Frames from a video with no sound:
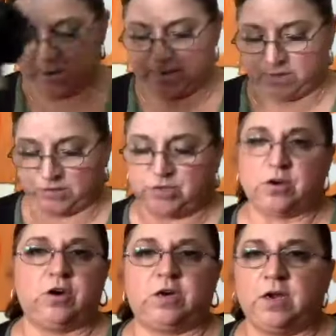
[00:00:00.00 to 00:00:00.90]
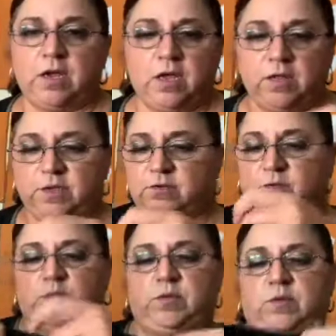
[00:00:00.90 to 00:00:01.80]
Now the skirt, this
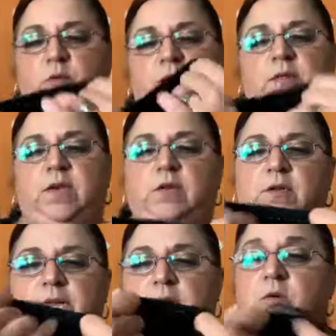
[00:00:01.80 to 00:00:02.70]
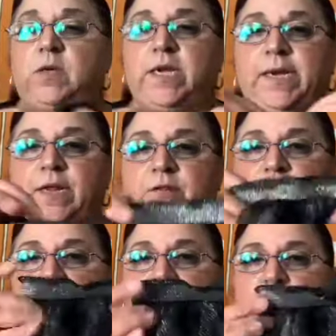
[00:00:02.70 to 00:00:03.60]
was one of the little Hello Kitty
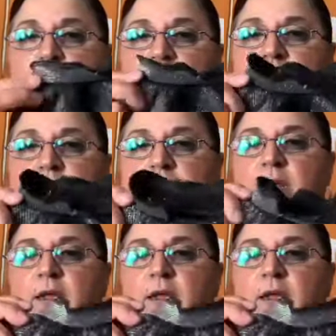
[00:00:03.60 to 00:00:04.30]
skirts I bought at